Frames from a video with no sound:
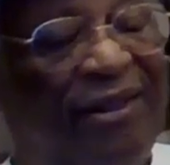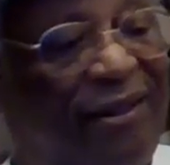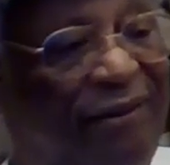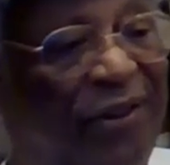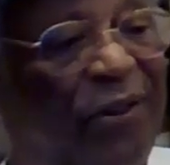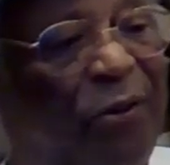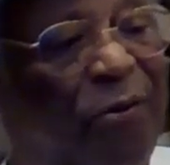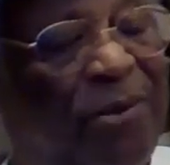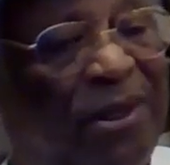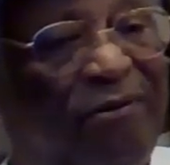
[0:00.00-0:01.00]
of the
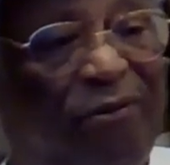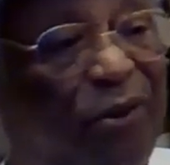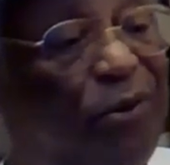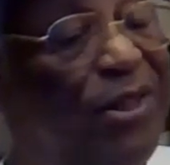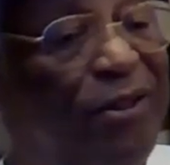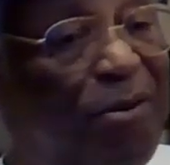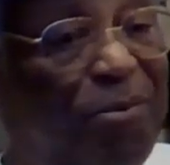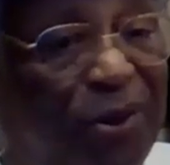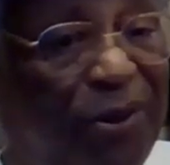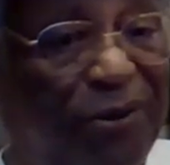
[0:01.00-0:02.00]
home of Louis
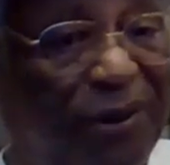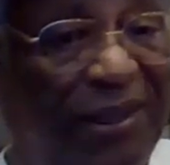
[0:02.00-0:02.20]
Armstrong.